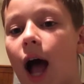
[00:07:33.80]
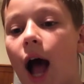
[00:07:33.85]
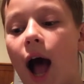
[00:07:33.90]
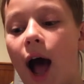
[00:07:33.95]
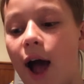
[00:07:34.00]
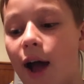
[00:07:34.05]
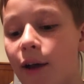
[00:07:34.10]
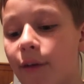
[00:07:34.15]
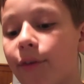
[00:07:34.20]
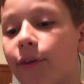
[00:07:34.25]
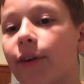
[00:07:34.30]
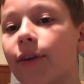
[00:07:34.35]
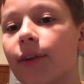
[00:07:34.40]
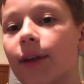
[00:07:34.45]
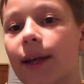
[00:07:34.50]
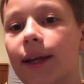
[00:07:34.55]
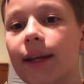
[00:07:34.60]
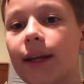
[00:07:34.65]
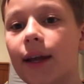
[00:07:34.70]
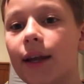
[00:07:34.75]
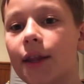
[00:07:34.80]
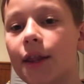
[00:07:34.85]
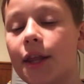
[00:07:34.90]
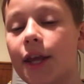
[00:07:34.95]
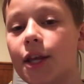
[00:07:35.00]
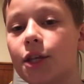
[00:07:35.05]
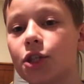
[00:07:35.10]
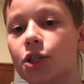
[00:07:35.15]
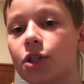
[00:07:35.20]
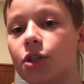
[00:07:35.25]
I feel like
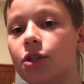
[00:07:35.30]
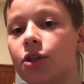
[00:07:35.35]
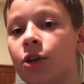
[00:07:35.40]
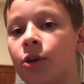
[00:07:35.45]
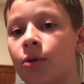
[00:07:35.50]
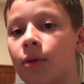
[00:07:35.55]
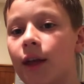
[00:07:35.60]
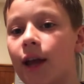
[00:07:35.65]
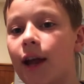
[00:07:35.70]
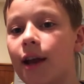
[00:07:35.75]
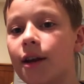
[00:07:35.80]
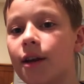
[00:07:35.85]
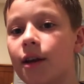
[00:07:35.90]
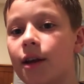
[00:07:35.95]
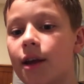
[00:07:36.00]
they should do that.